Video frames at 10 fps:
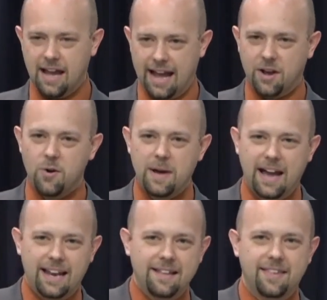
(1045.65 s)
I go
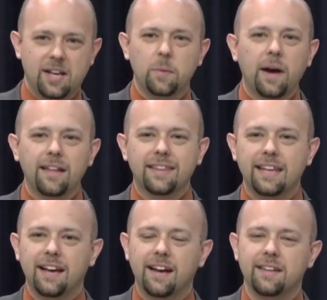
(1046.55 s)
back and I think about
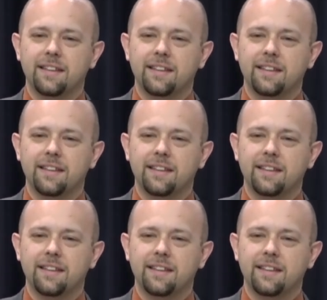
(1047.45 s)
the, uh,